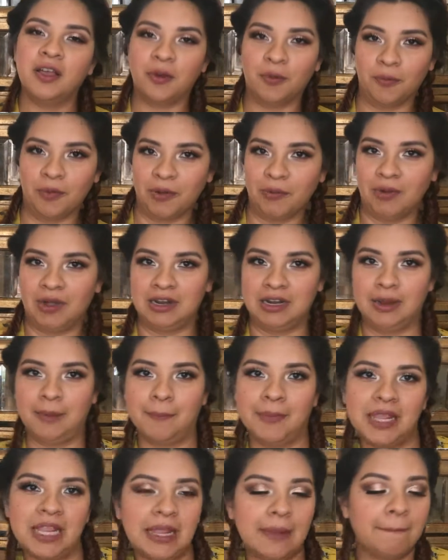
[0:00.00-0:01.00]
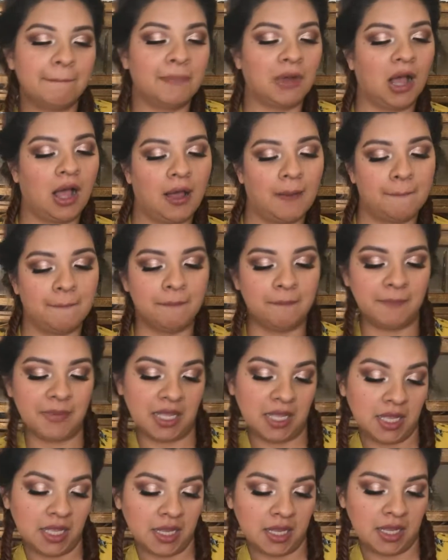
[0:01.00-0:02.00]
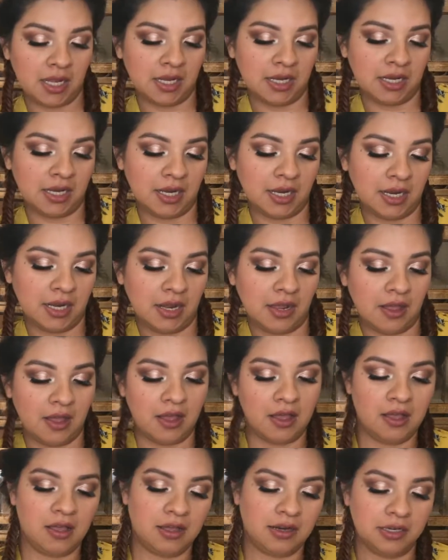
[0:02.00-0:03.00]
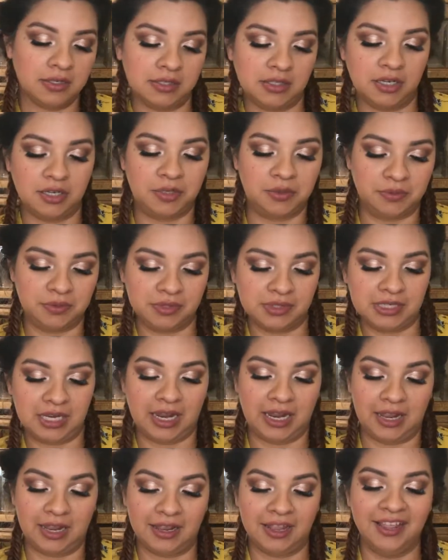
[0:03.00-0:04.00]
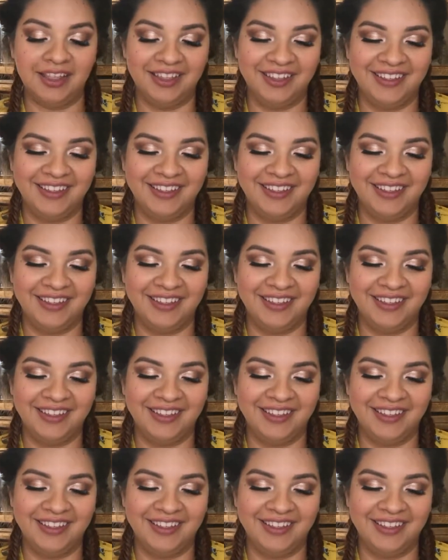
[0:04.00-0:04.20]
we want to be poppin' on a Tuesday.